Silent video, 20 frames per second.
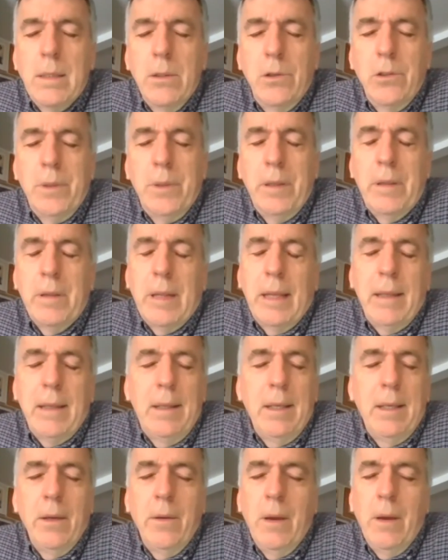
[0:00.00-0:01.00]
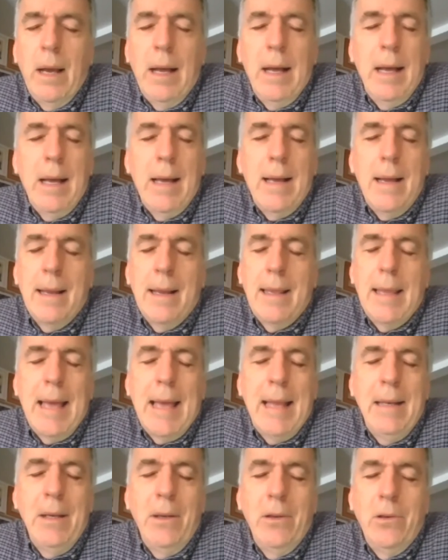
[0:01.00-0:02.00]
Lord, we thank you uh,
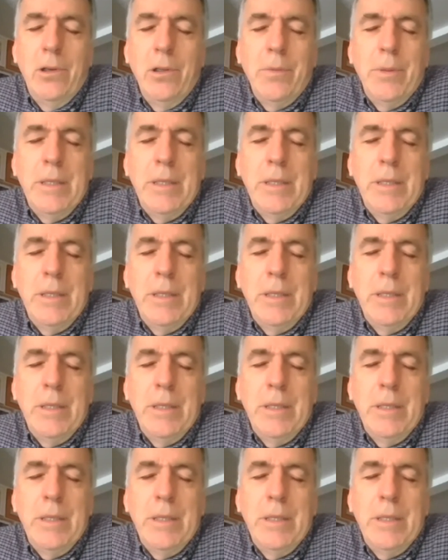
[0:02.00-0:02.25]
again, Lord.